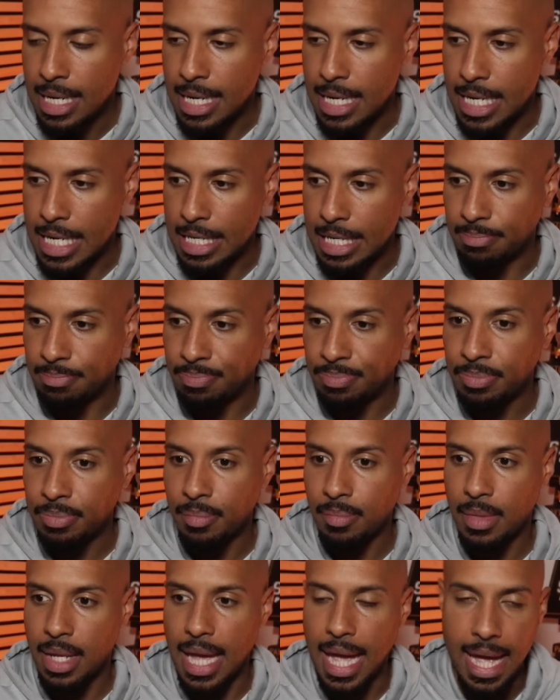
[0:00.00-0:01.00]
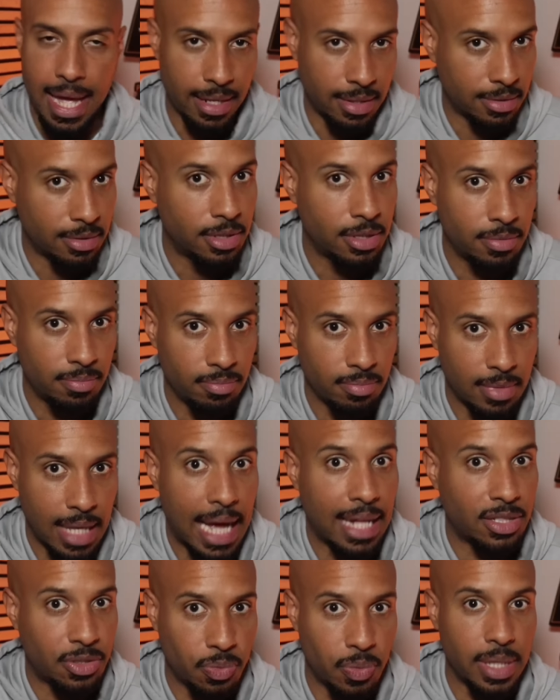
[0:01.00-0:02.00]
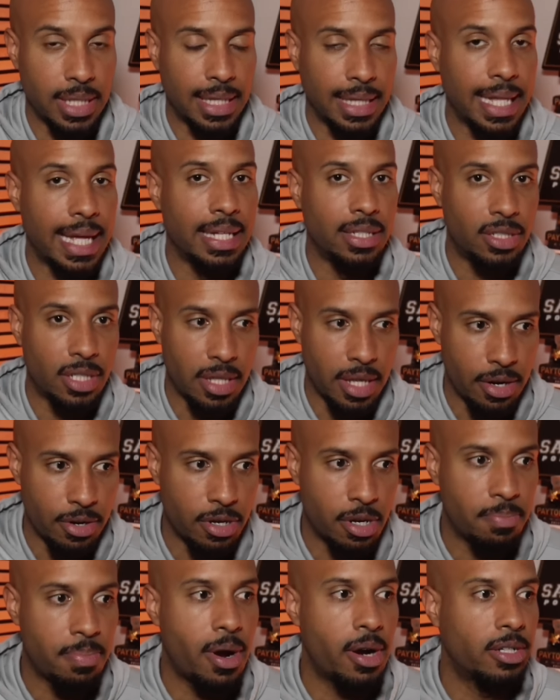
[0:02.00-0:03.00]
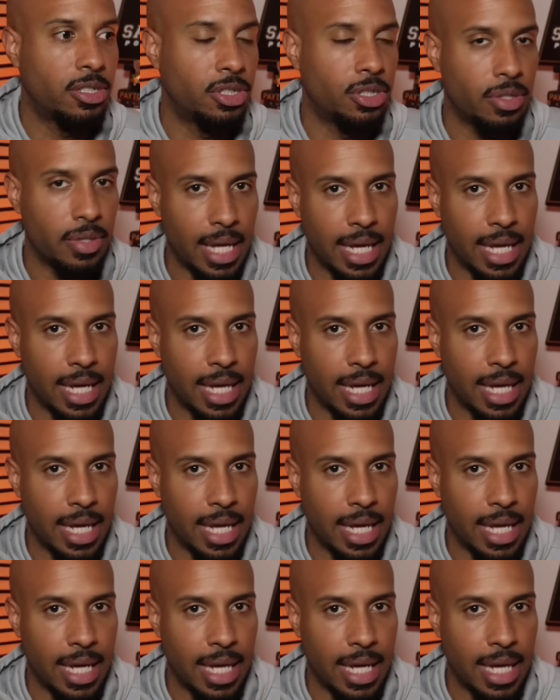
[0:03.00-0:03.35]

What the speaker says: And that's what led to their departure.